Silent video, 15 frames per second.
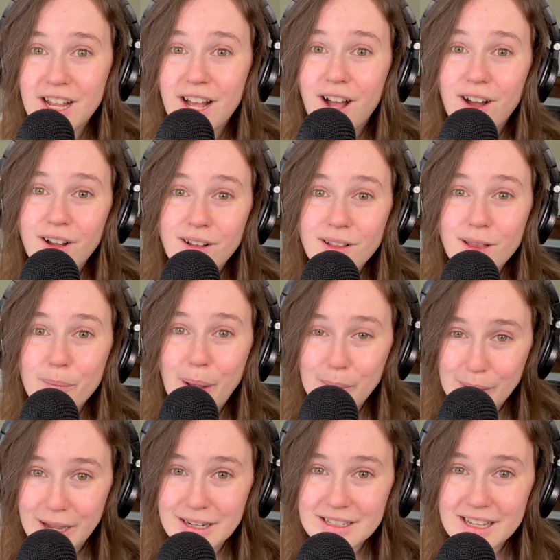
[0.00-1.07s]
all about
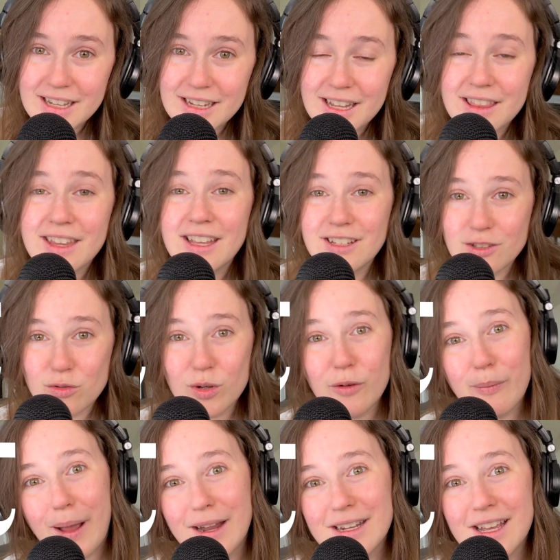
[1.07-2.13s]
Pi Day and the history of
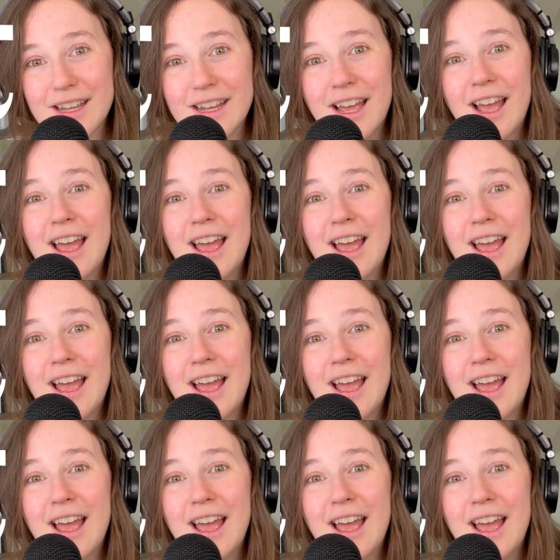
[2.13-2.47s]
Pi Day